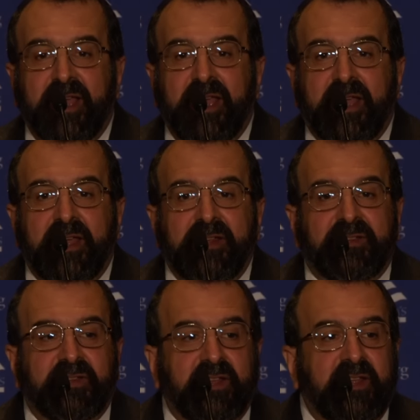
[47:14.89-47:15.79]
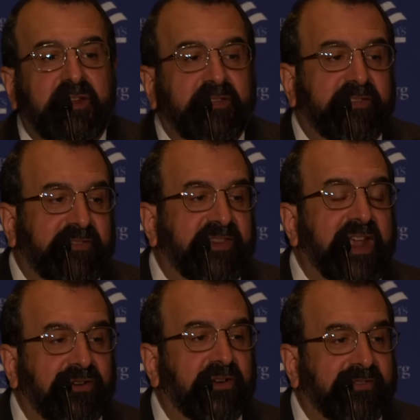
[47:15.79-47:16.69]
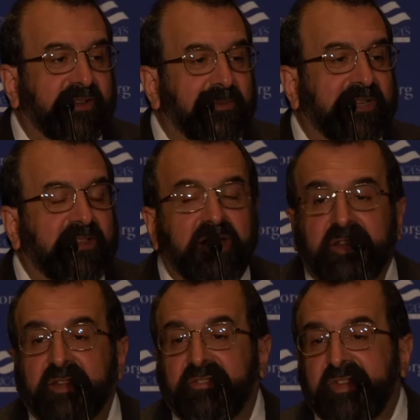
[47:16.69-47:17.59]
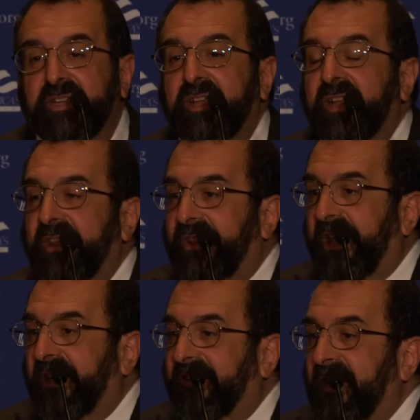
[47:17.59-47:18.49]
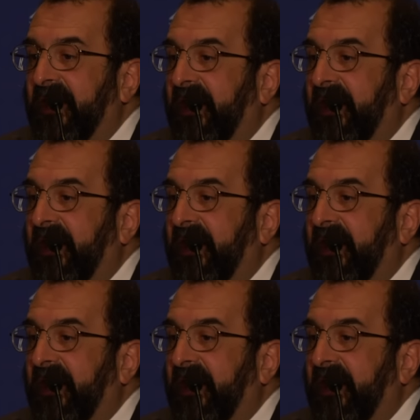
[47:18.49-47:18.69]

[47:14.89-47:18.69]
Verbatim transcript: And it is standard Islamic theology that